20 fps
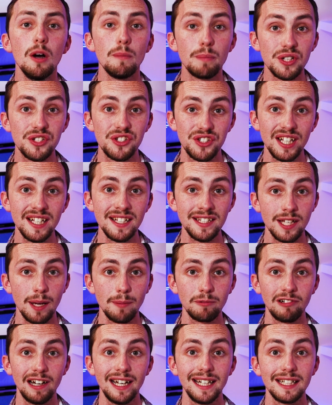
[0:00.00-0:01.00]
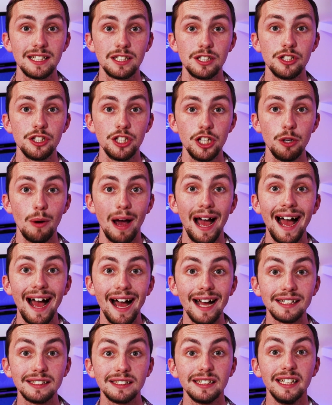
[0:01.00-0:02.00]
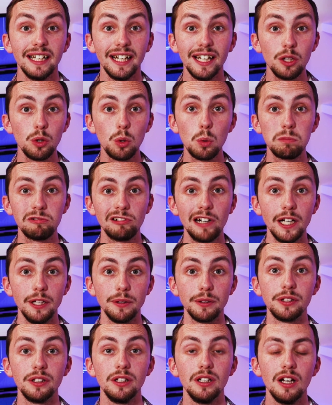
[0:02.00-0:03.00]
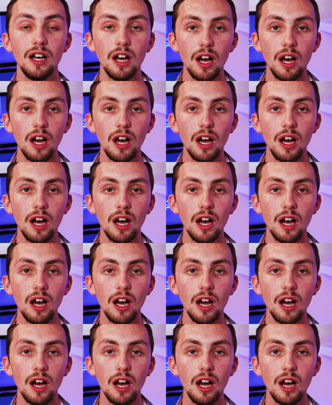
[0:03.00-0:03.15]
but since upgrading to the new hacks, it all broke.